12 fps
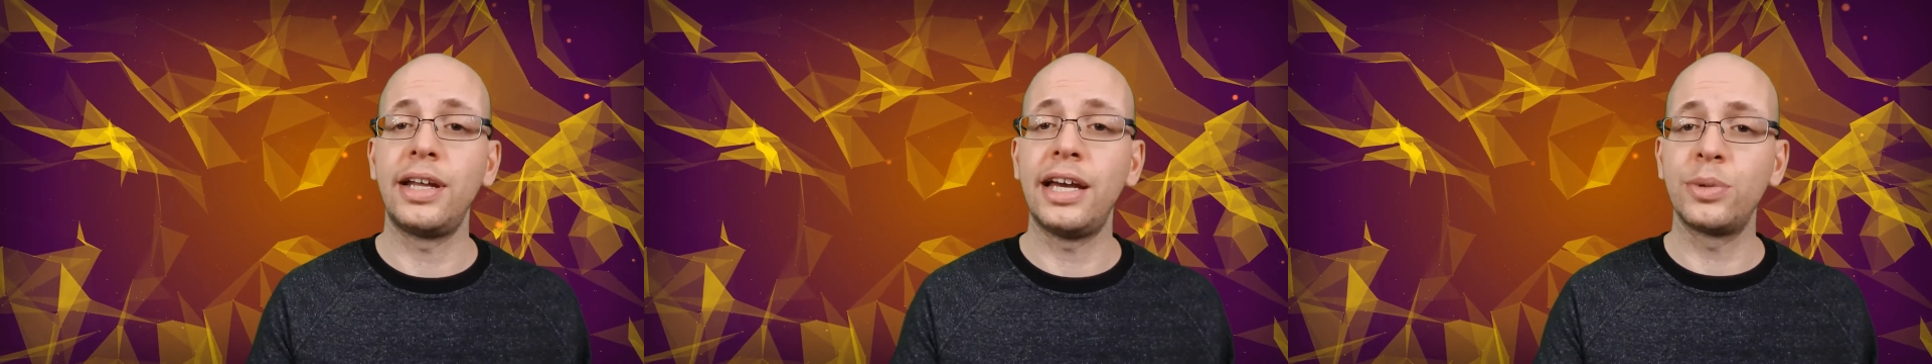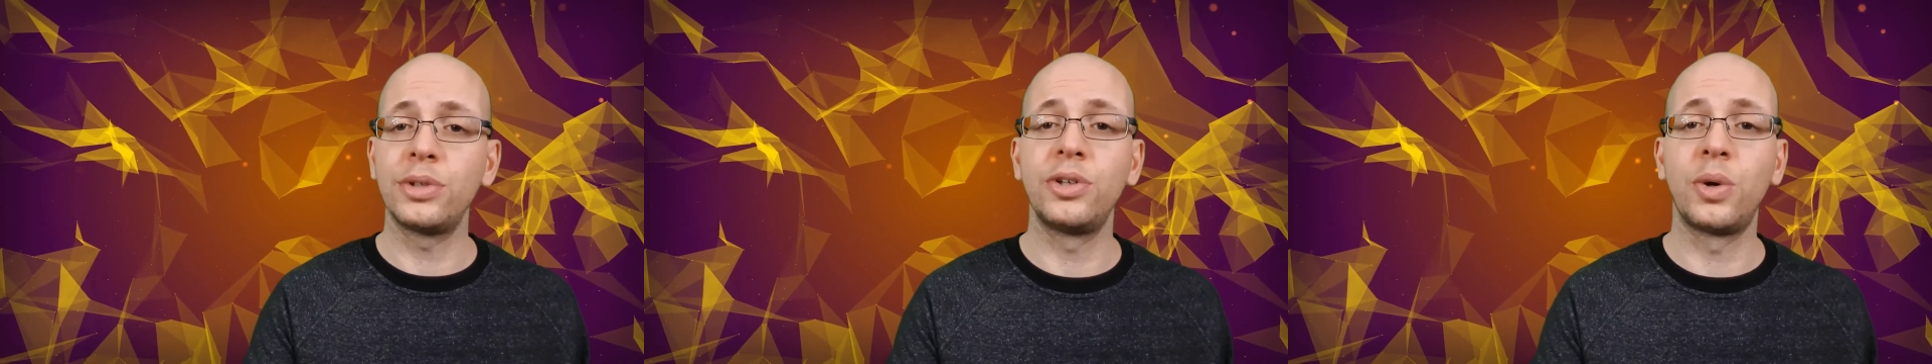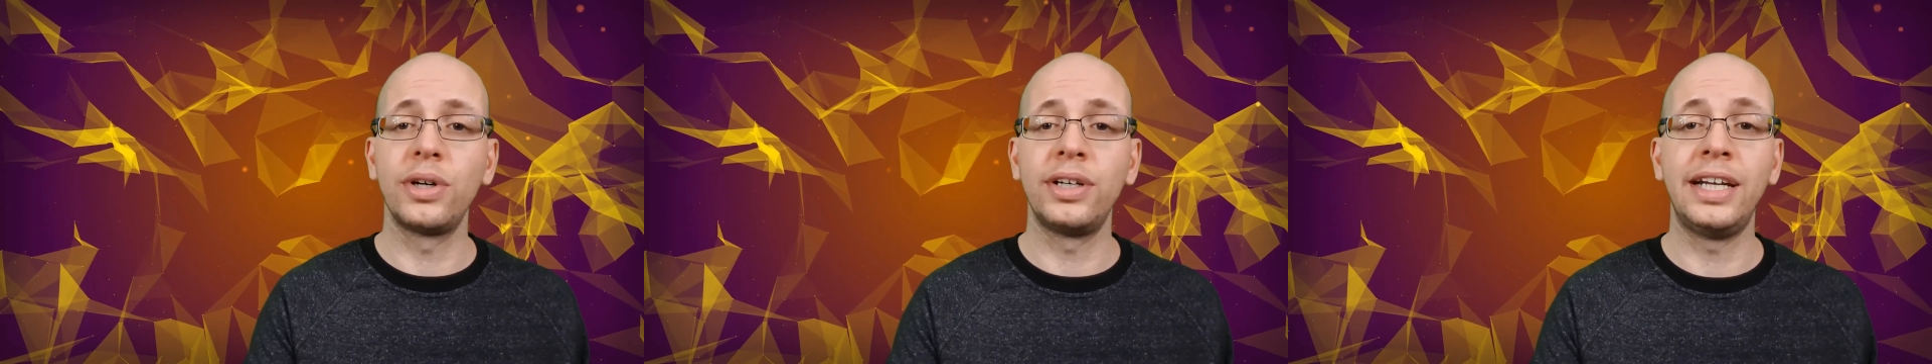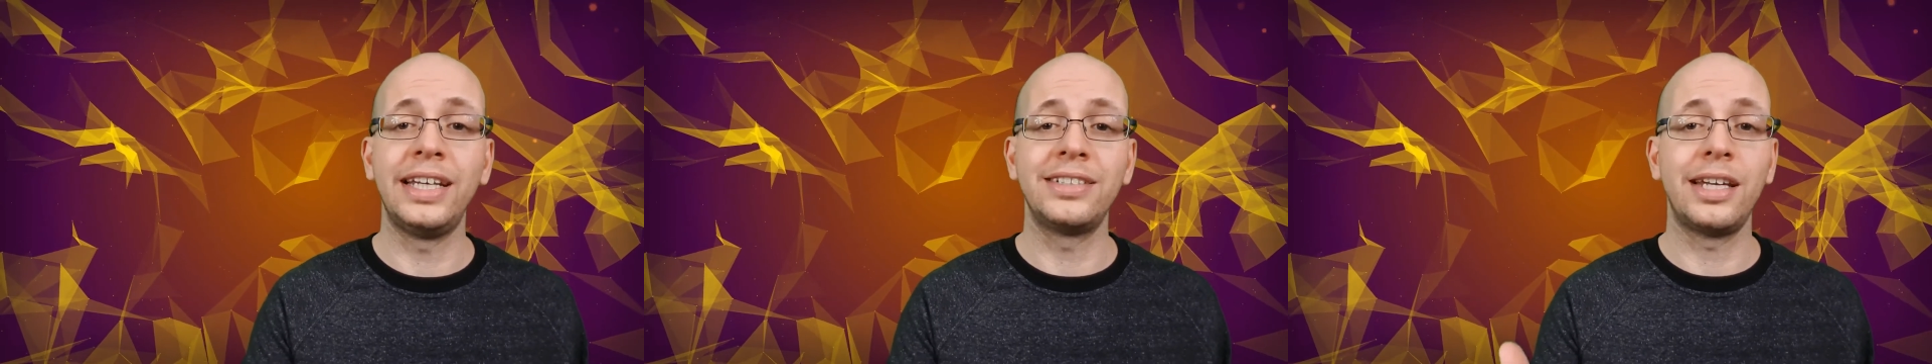Edward
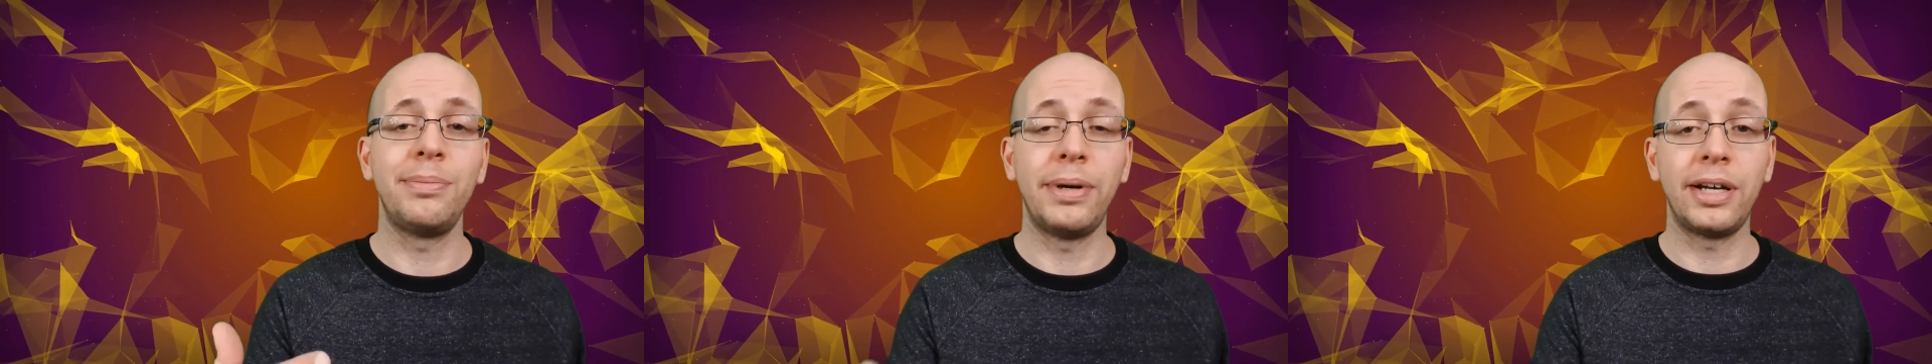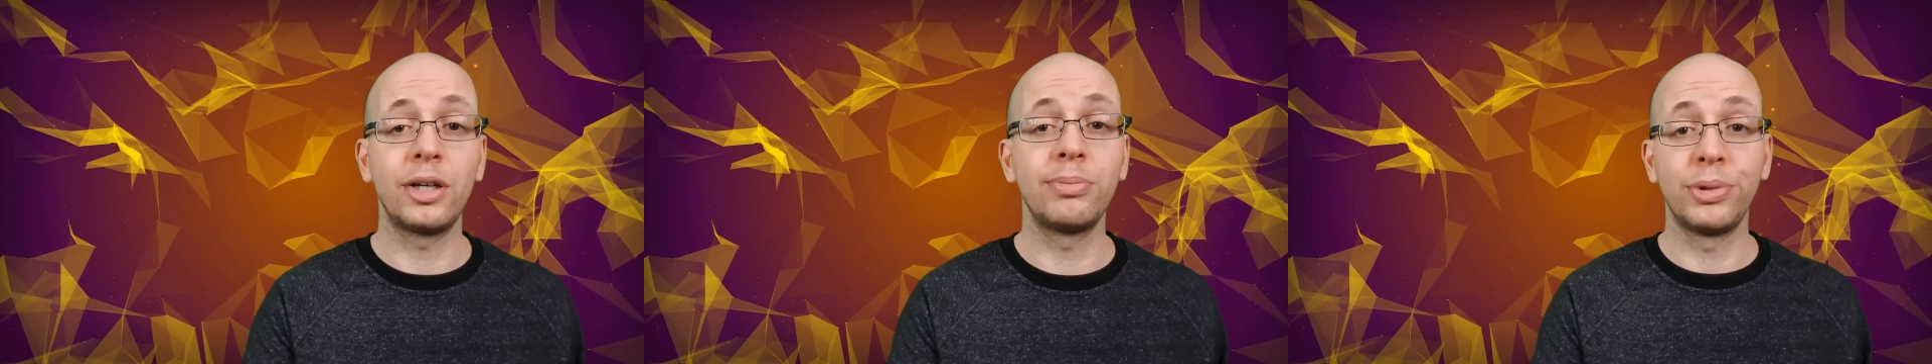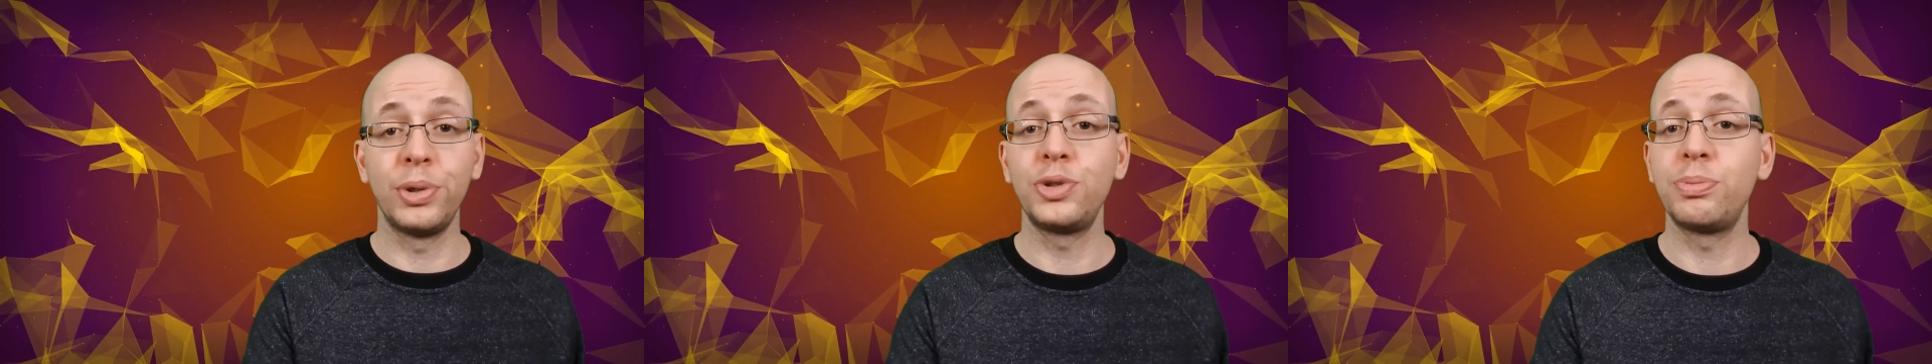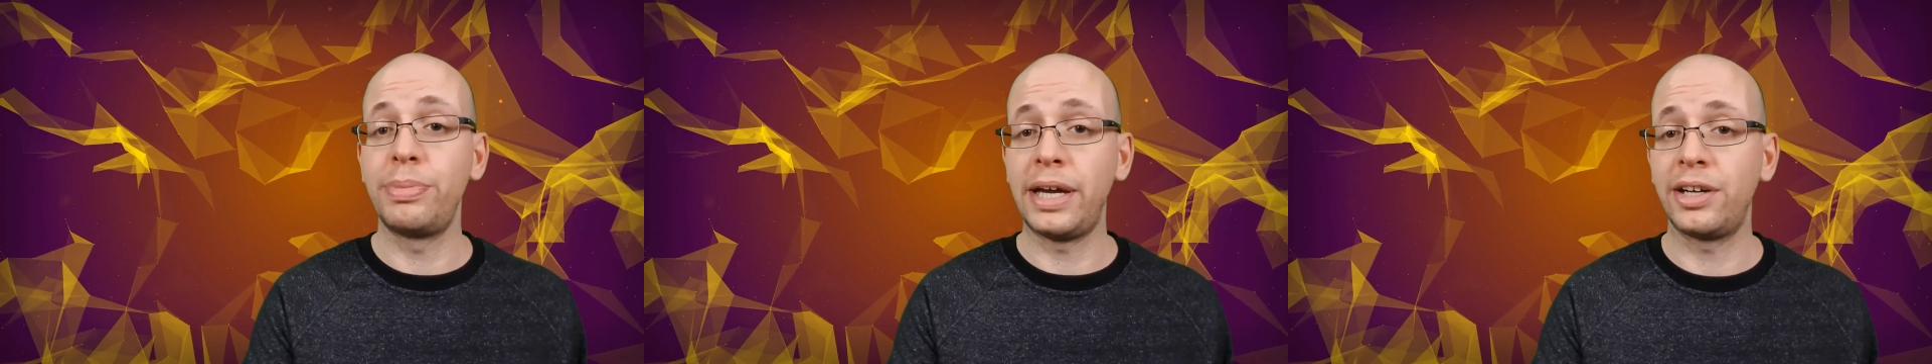Norton is a better Bruce
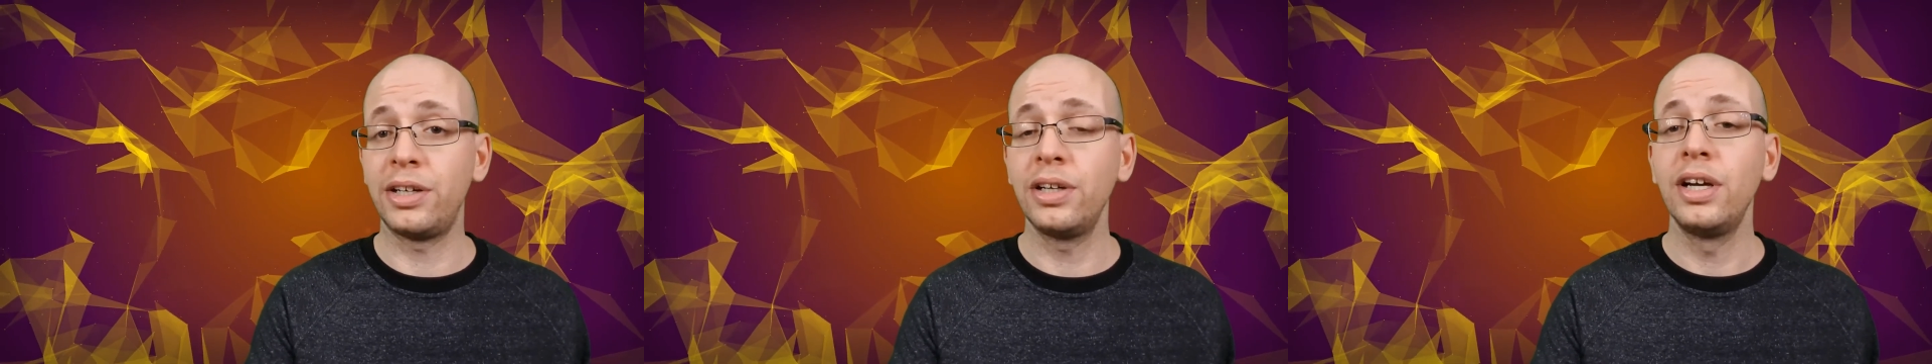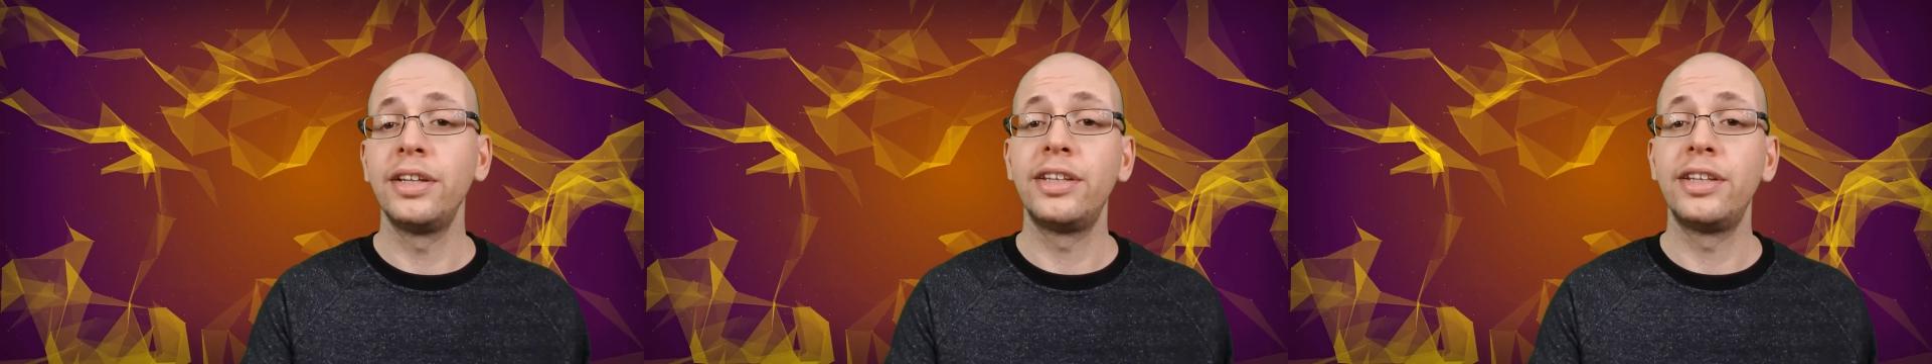Banner